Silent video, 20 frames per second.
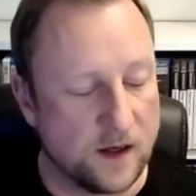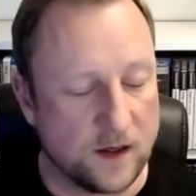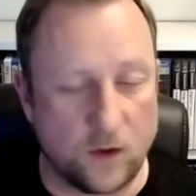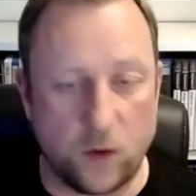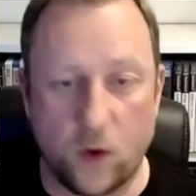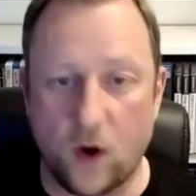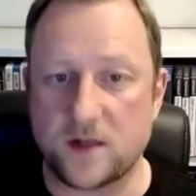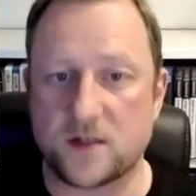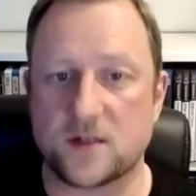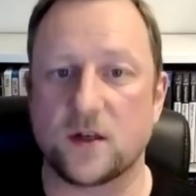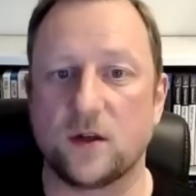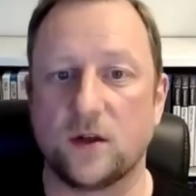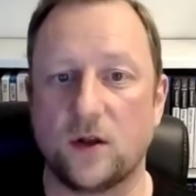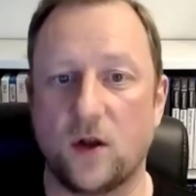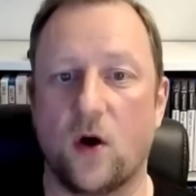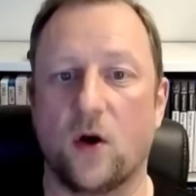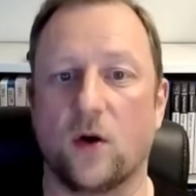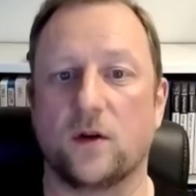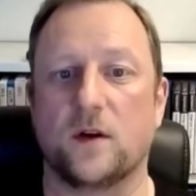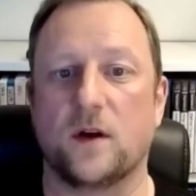quite a
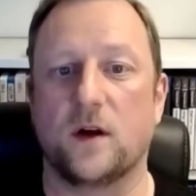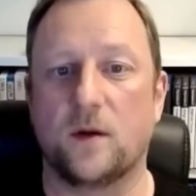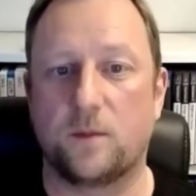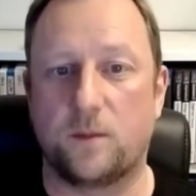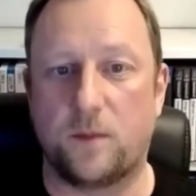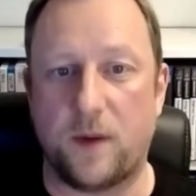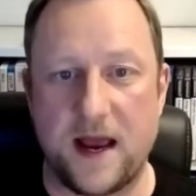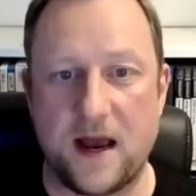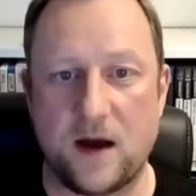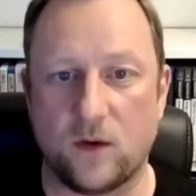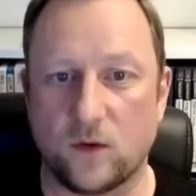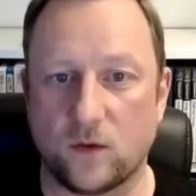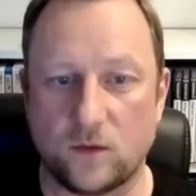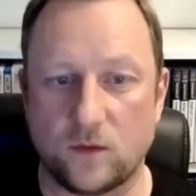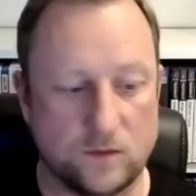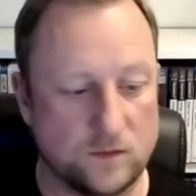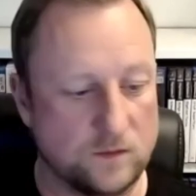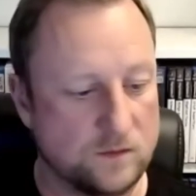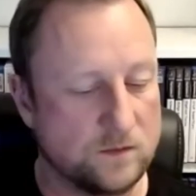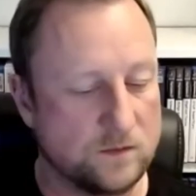lot about
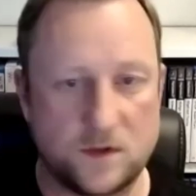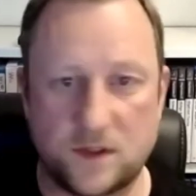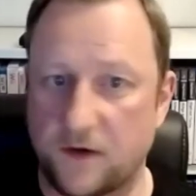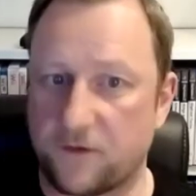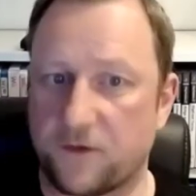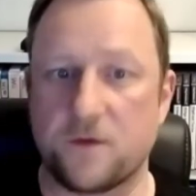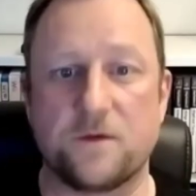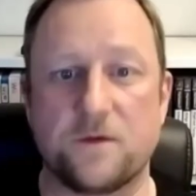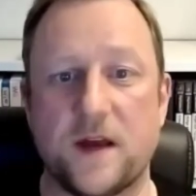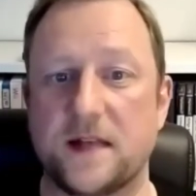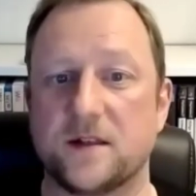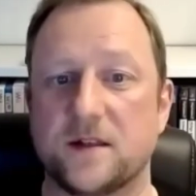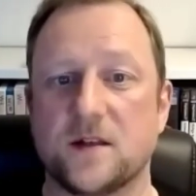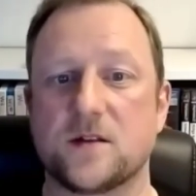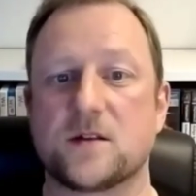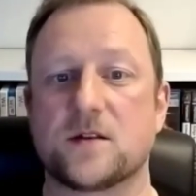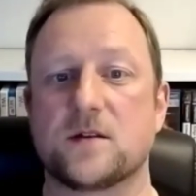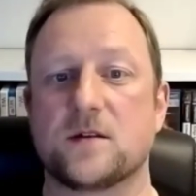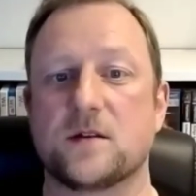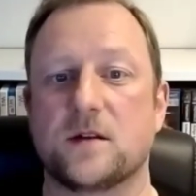different
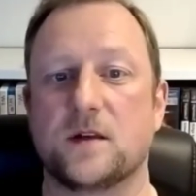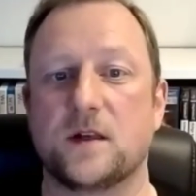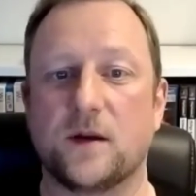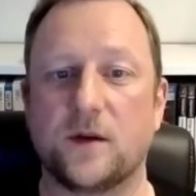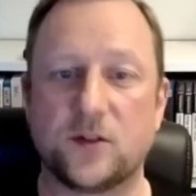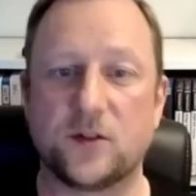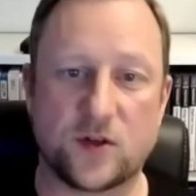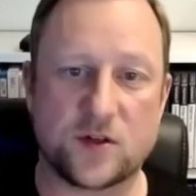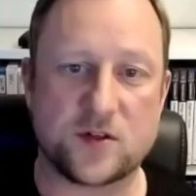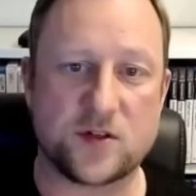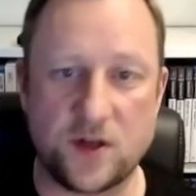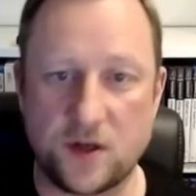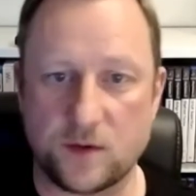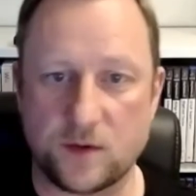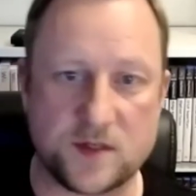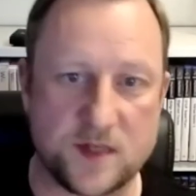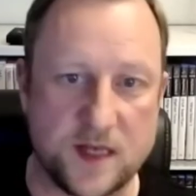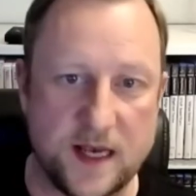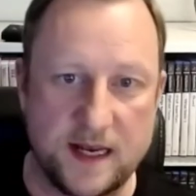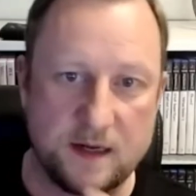vendors. You know, interesting you
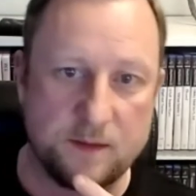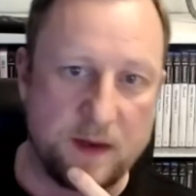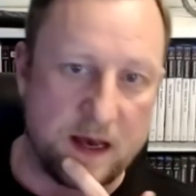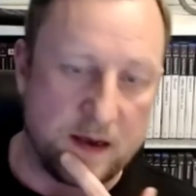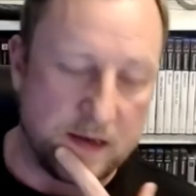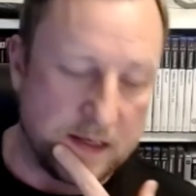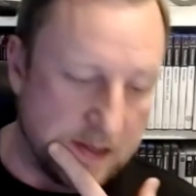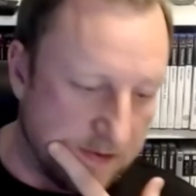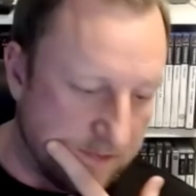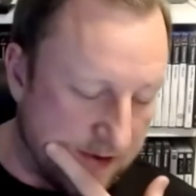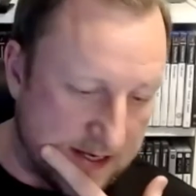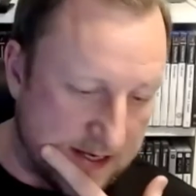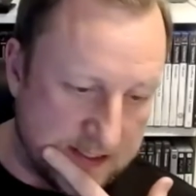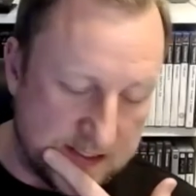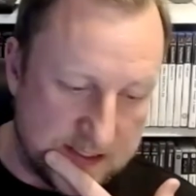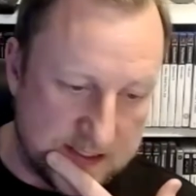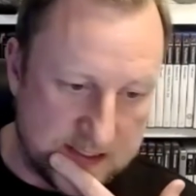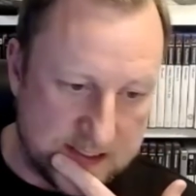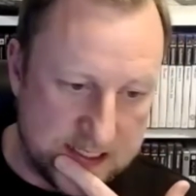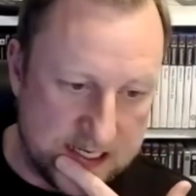were saying about you know
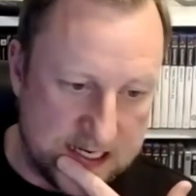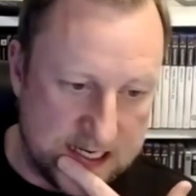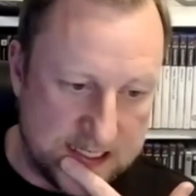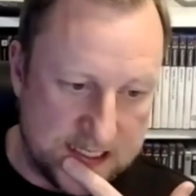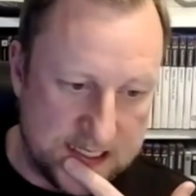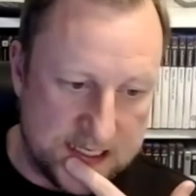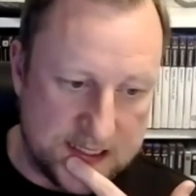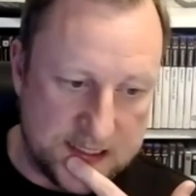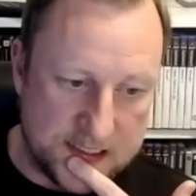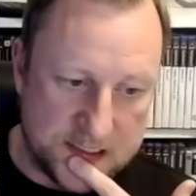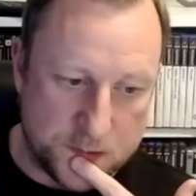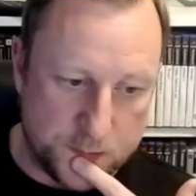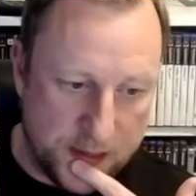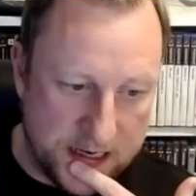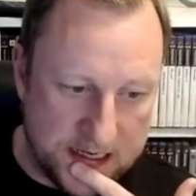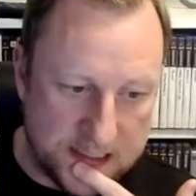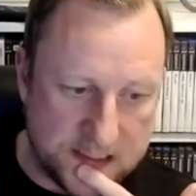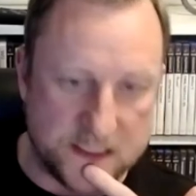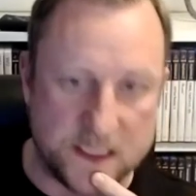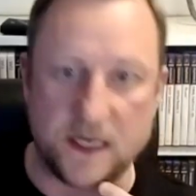vendors in in the
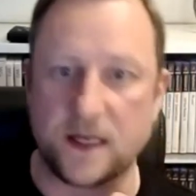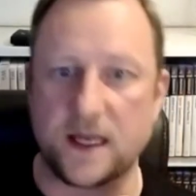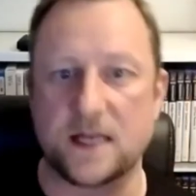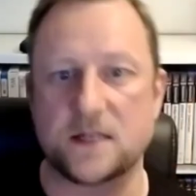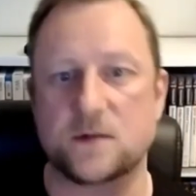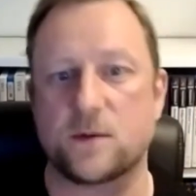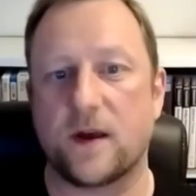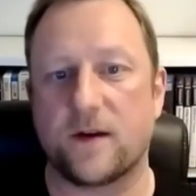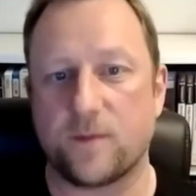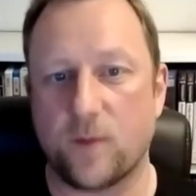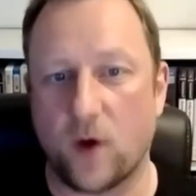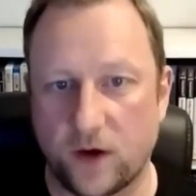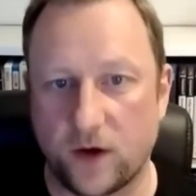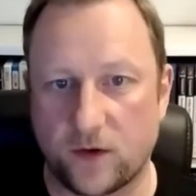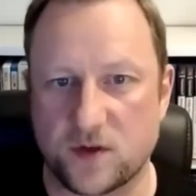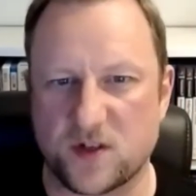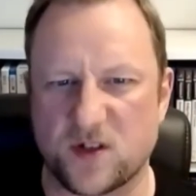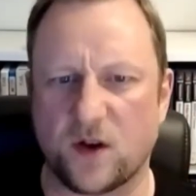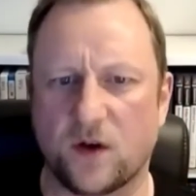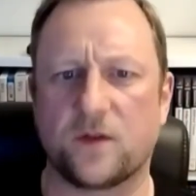space. You know, yes, we have
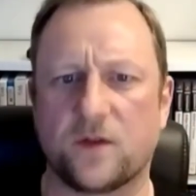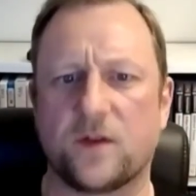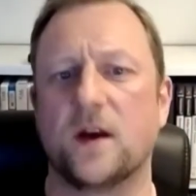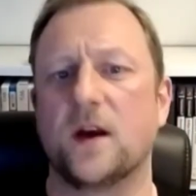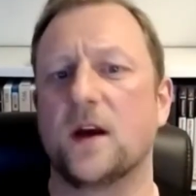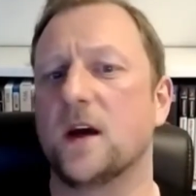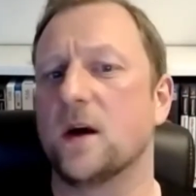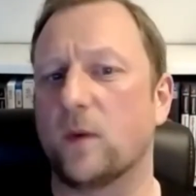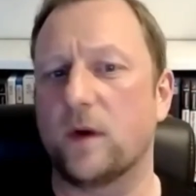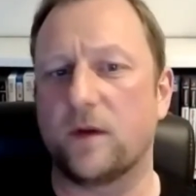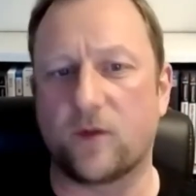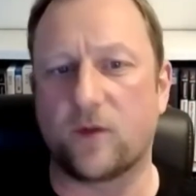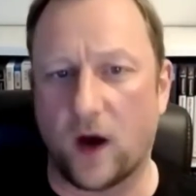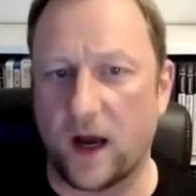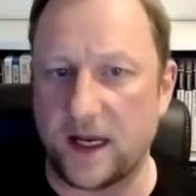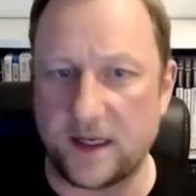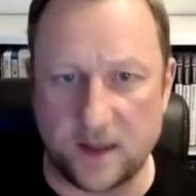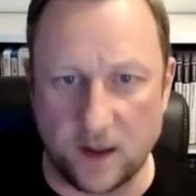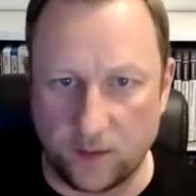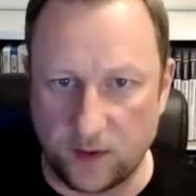Microsoft, we've
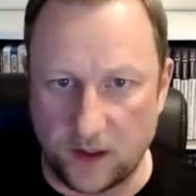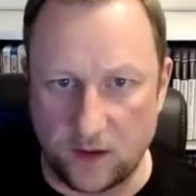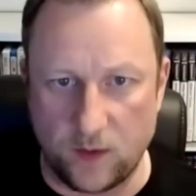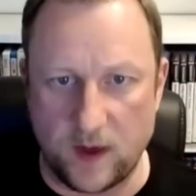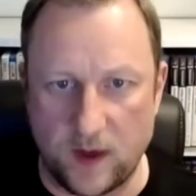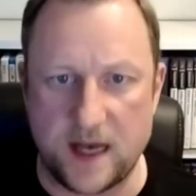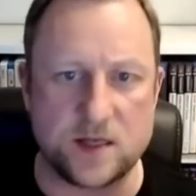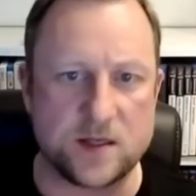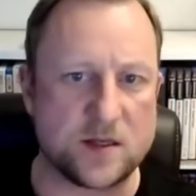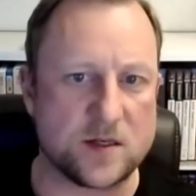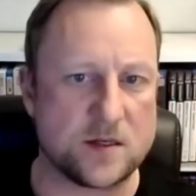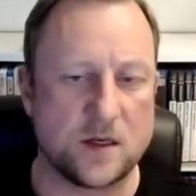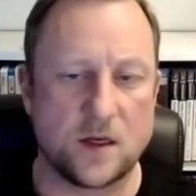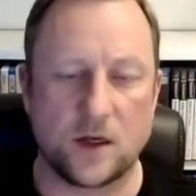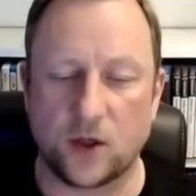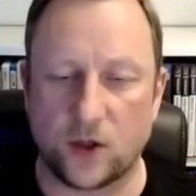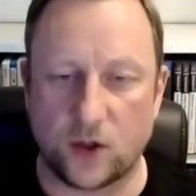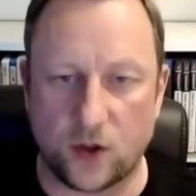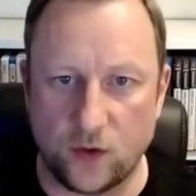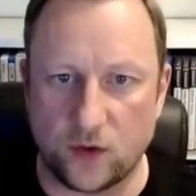got AWS,
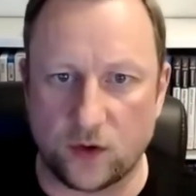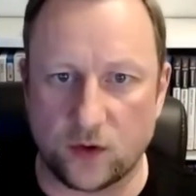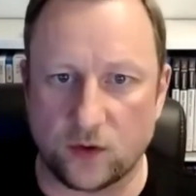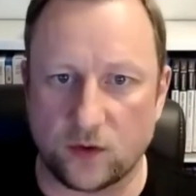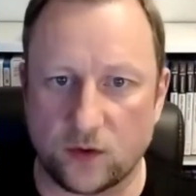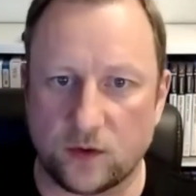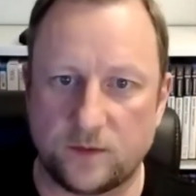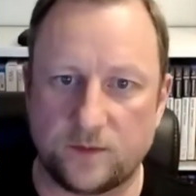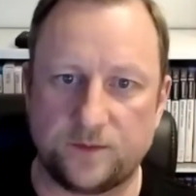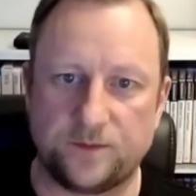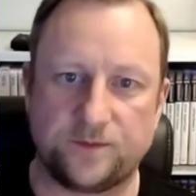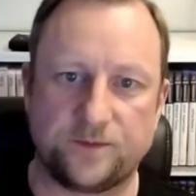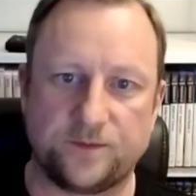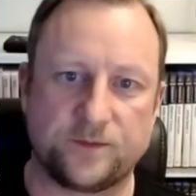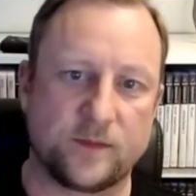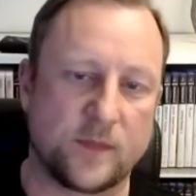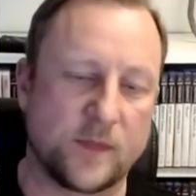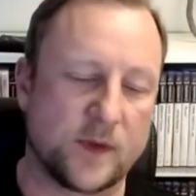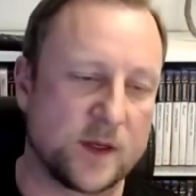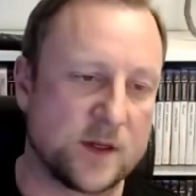Google,
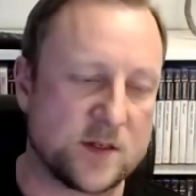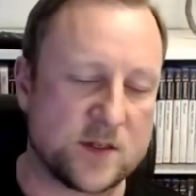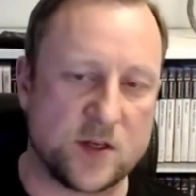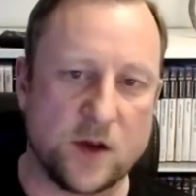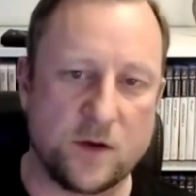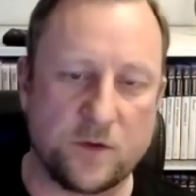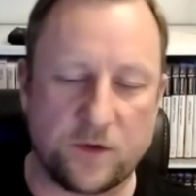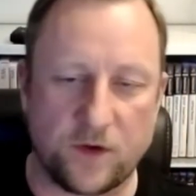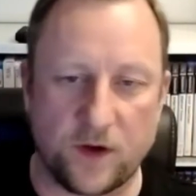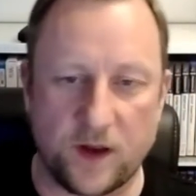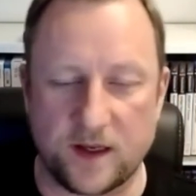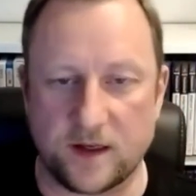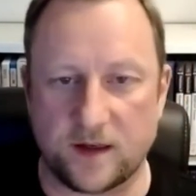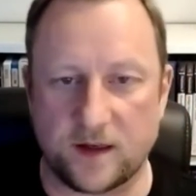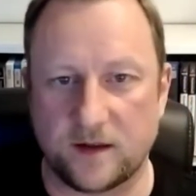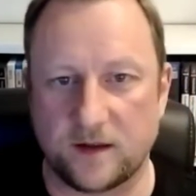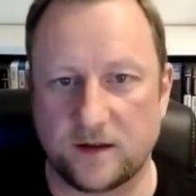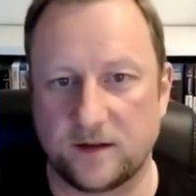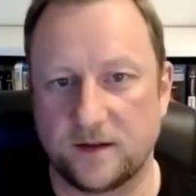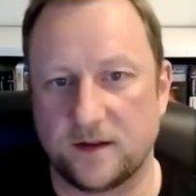
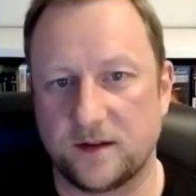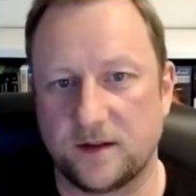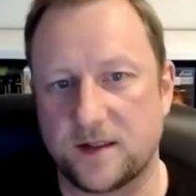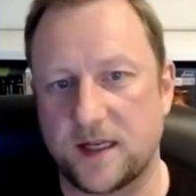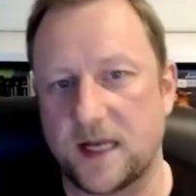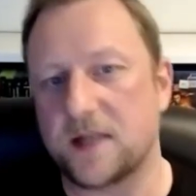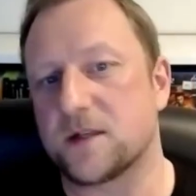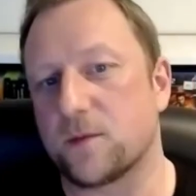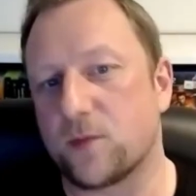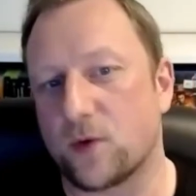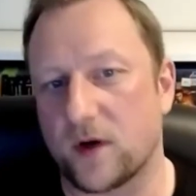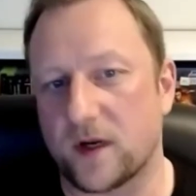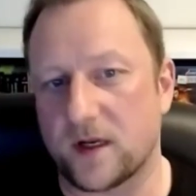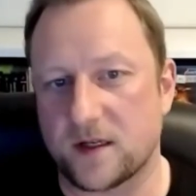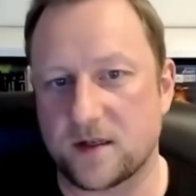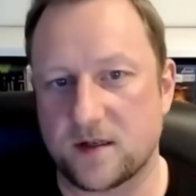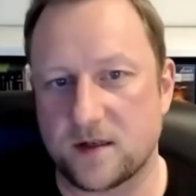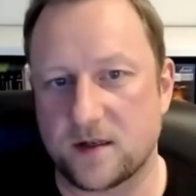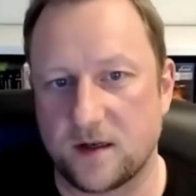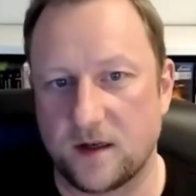Snowflake,
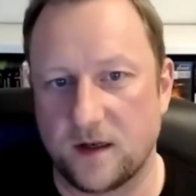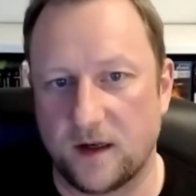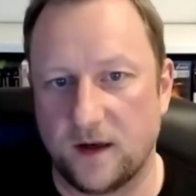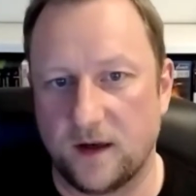Databricks.